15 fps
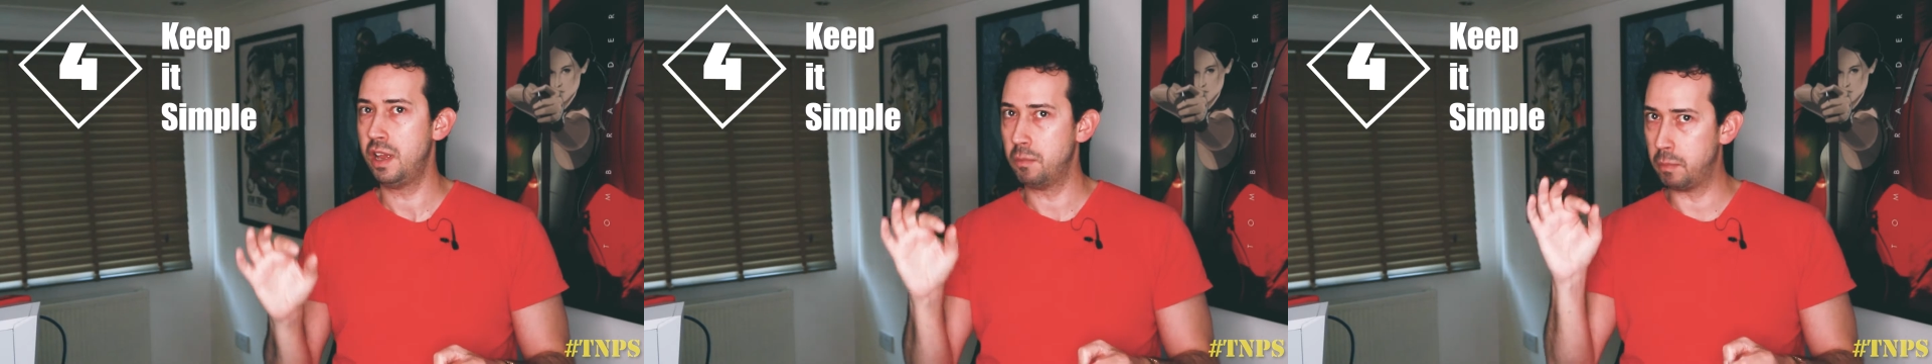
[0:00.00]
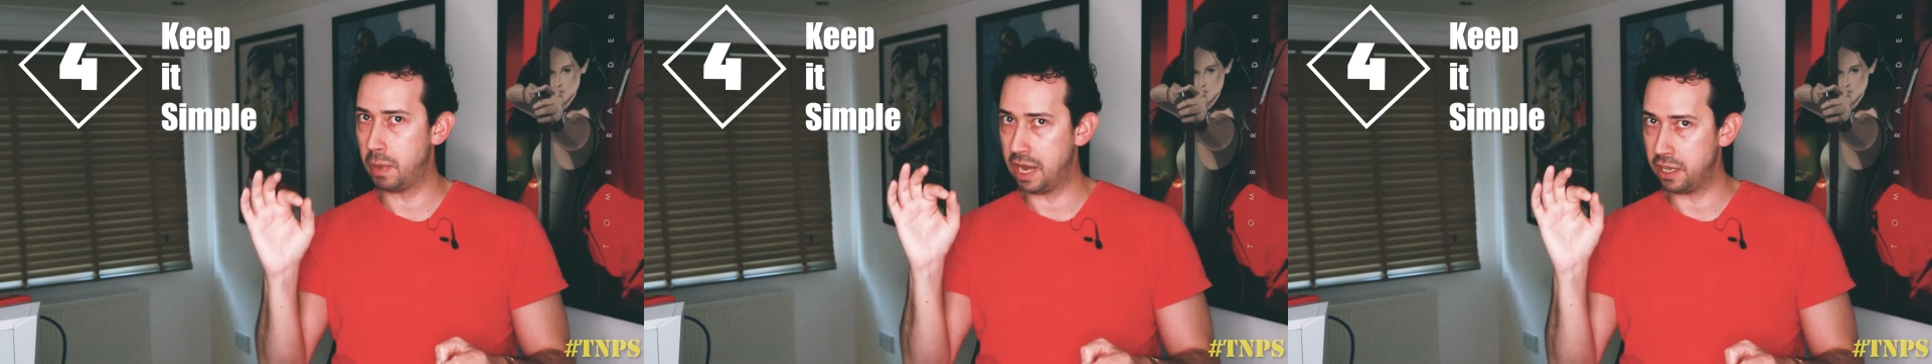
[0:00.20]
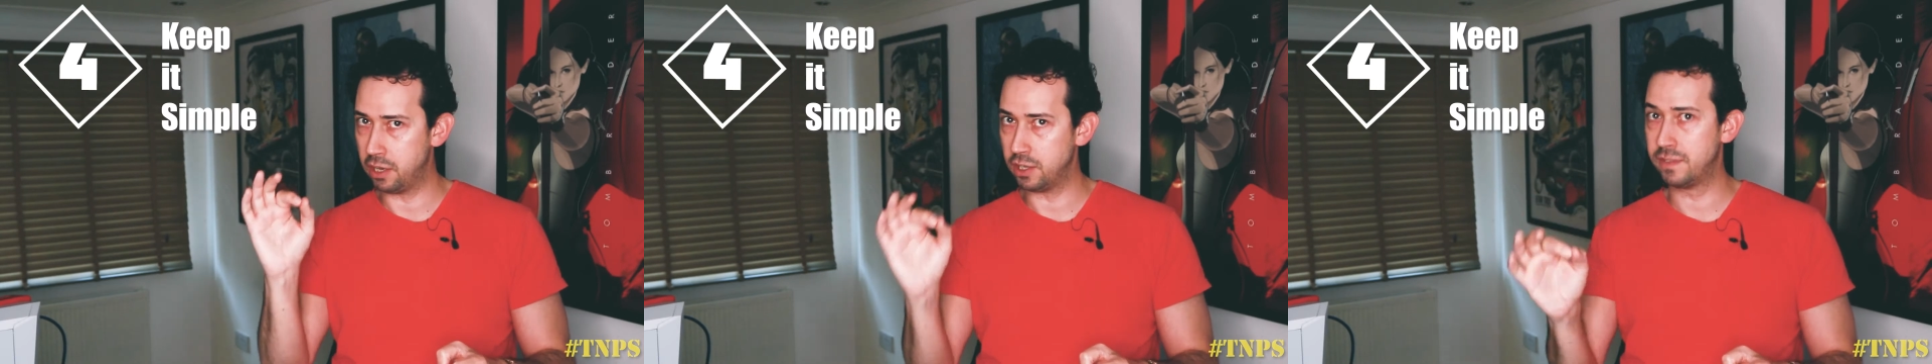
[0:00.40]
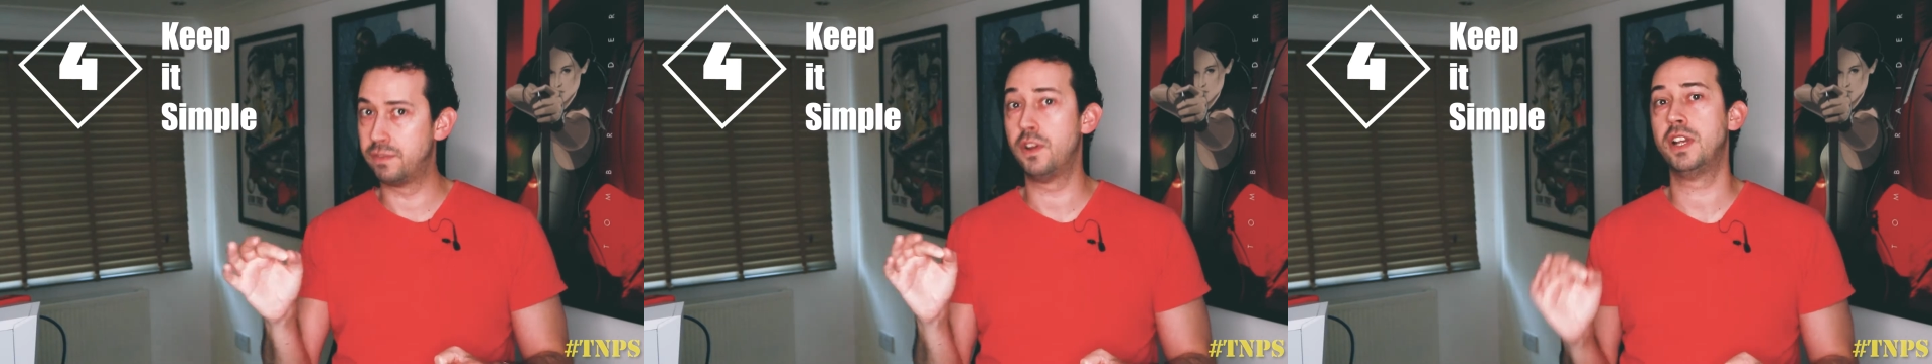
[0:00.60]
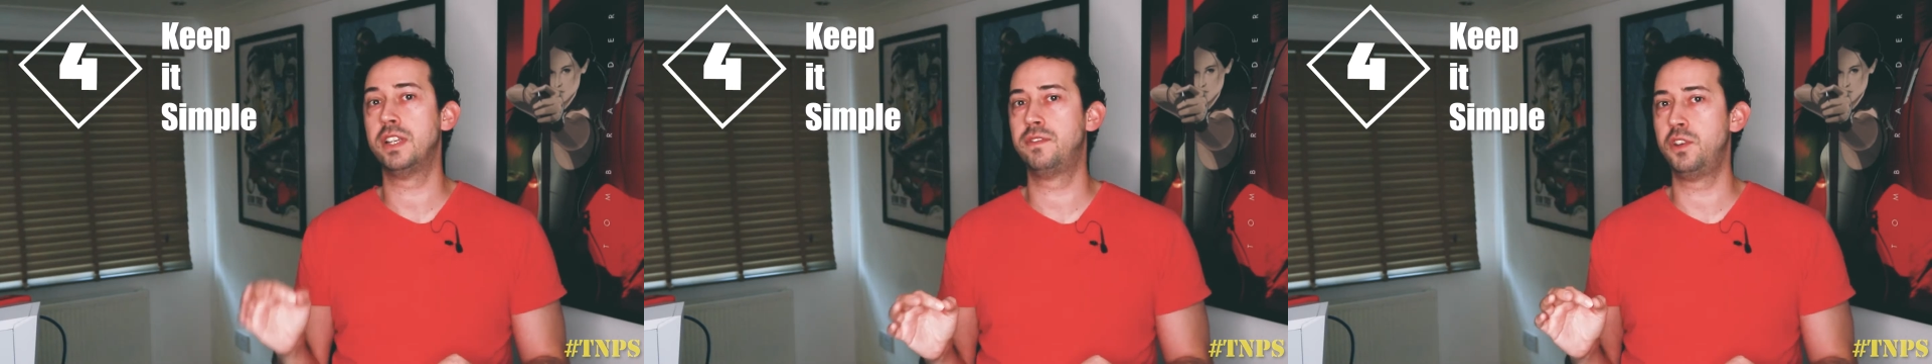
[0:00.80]
But in those
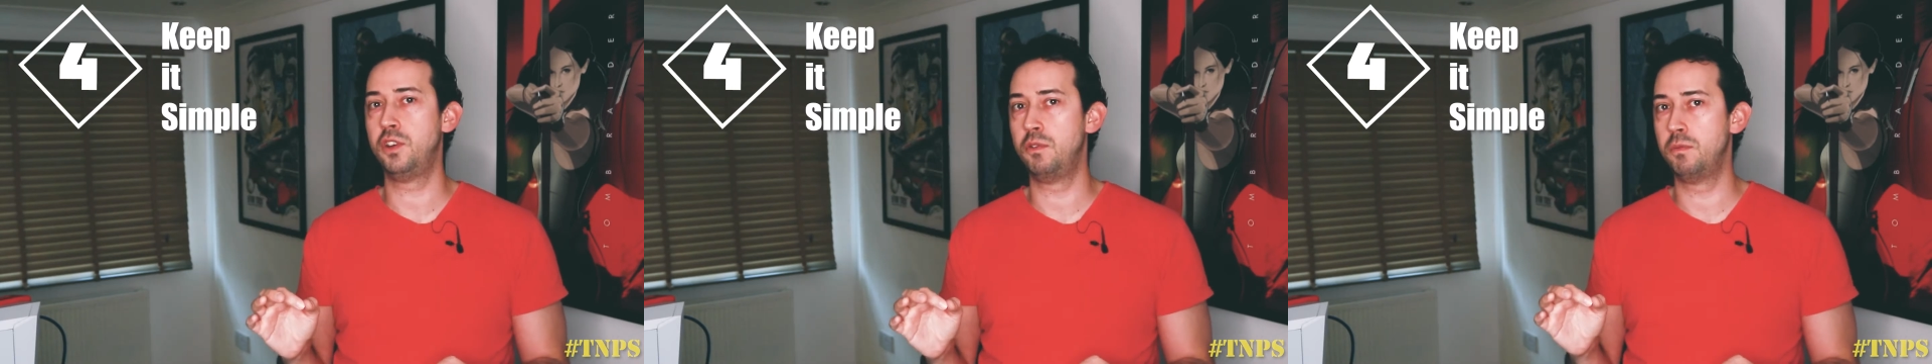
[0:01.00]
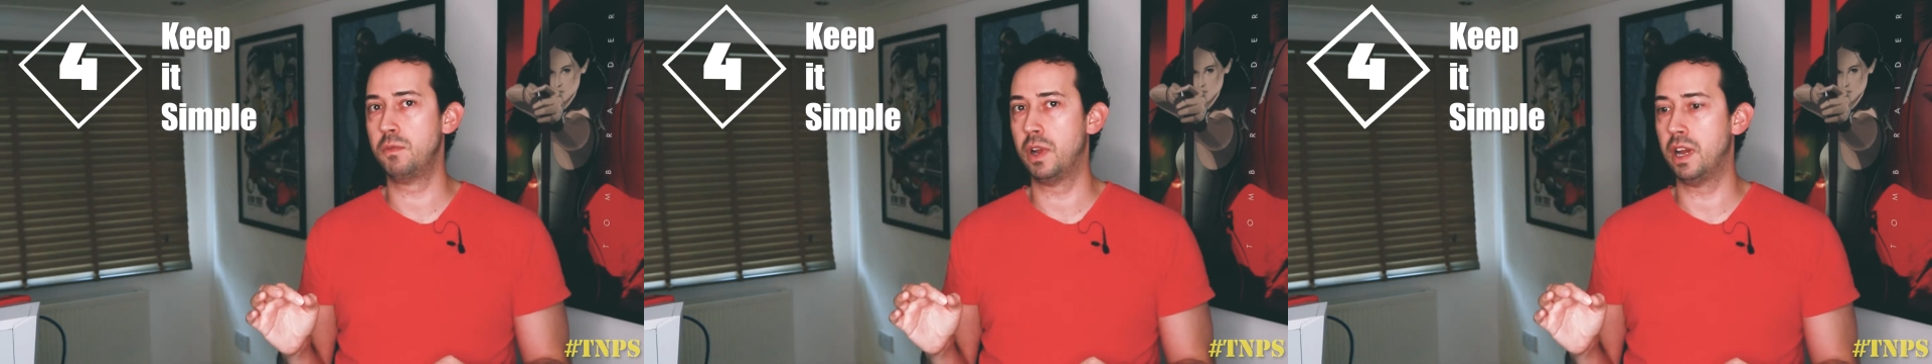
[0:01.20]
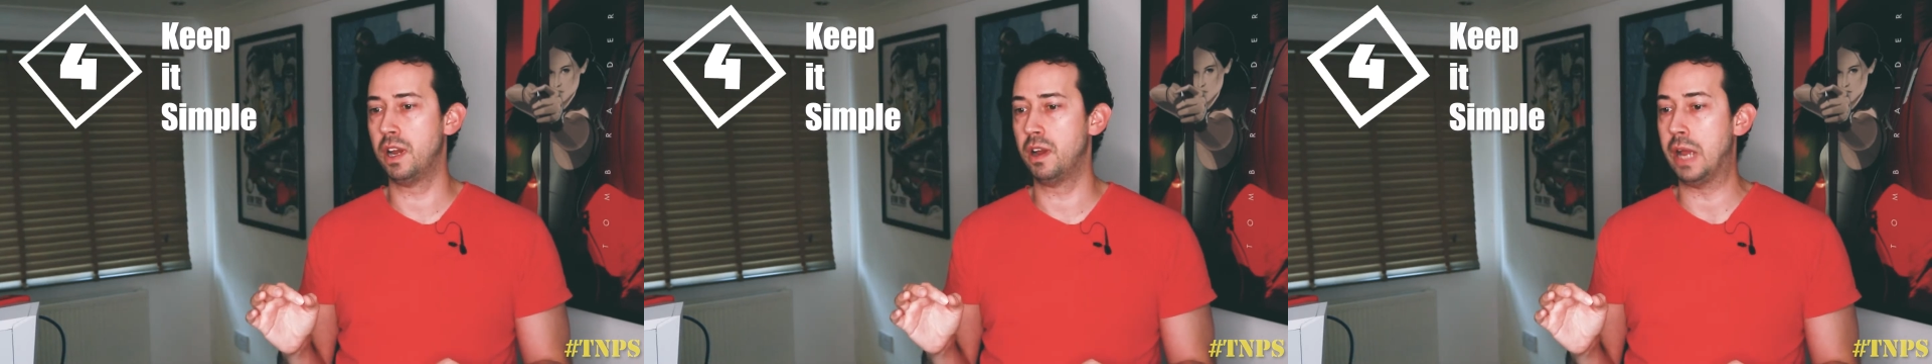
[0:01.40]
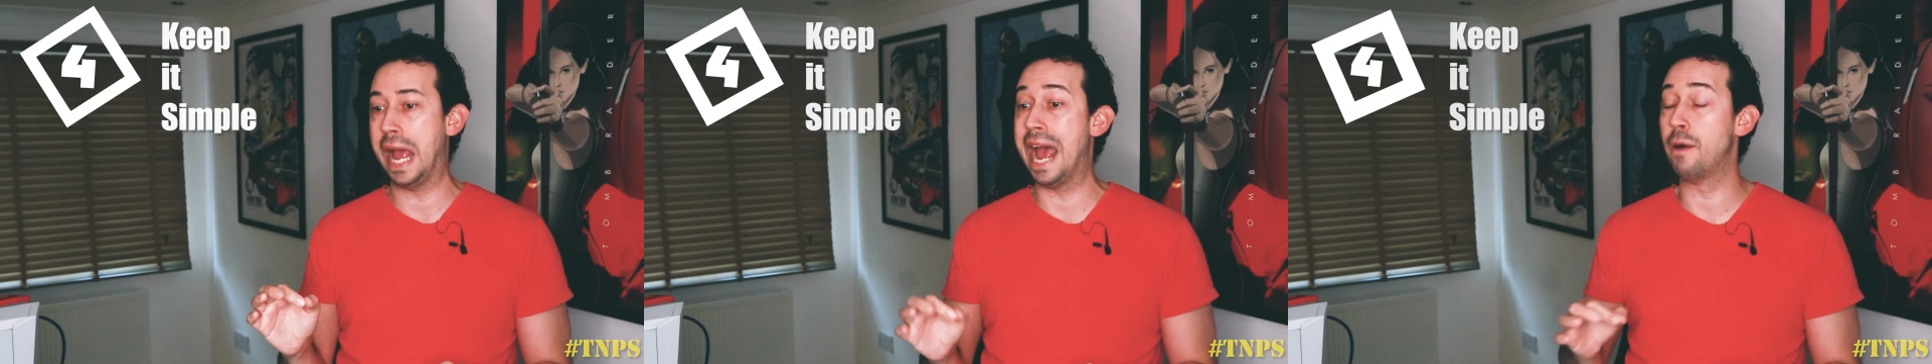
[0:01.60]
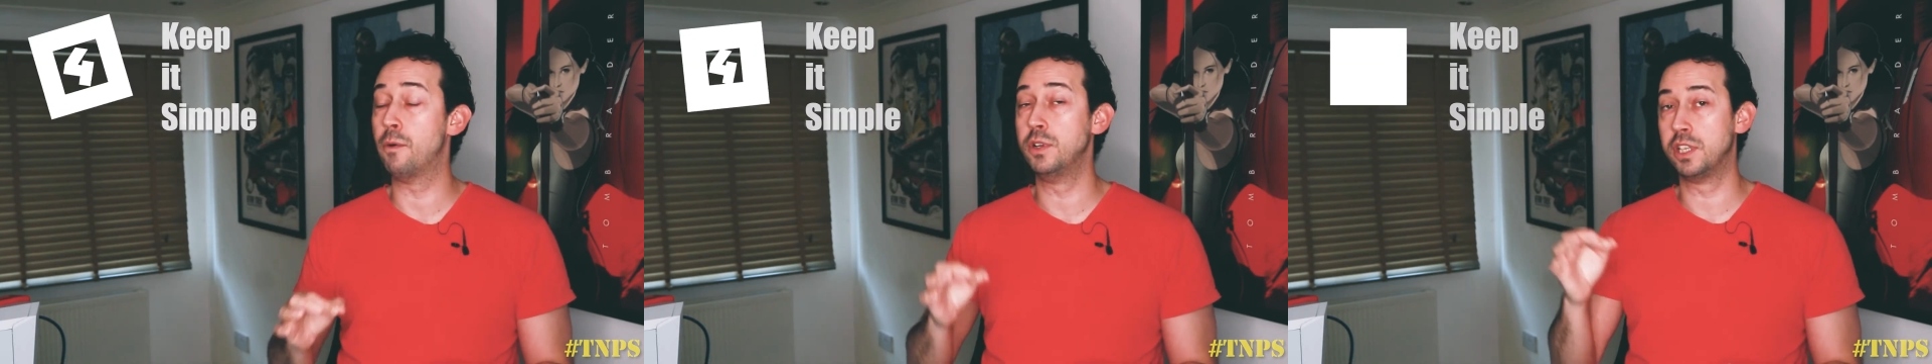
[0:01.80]
first few
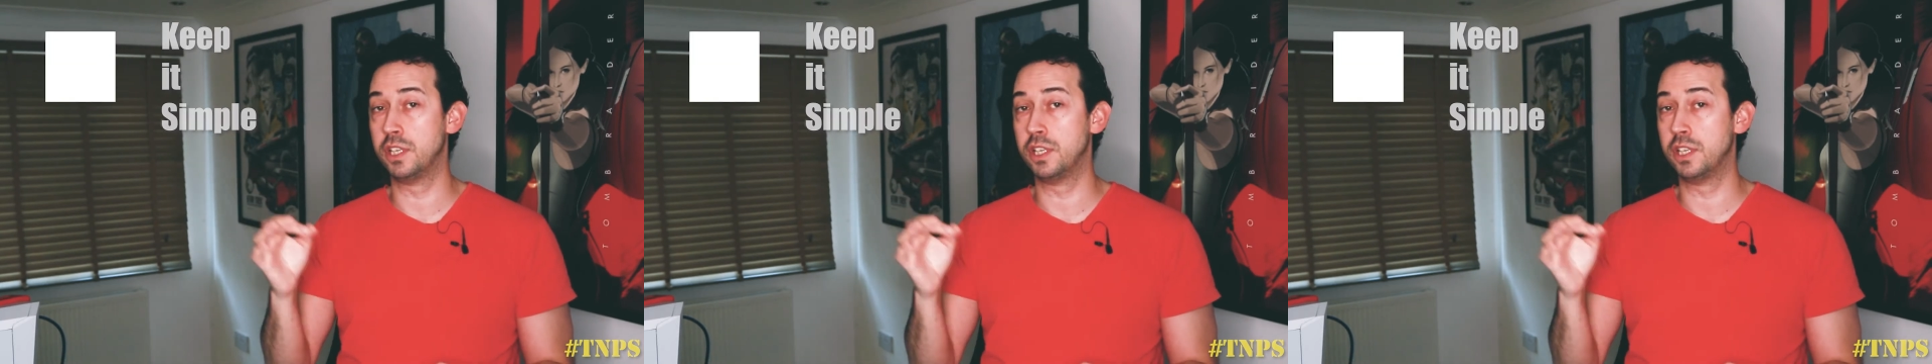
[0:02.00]
hours,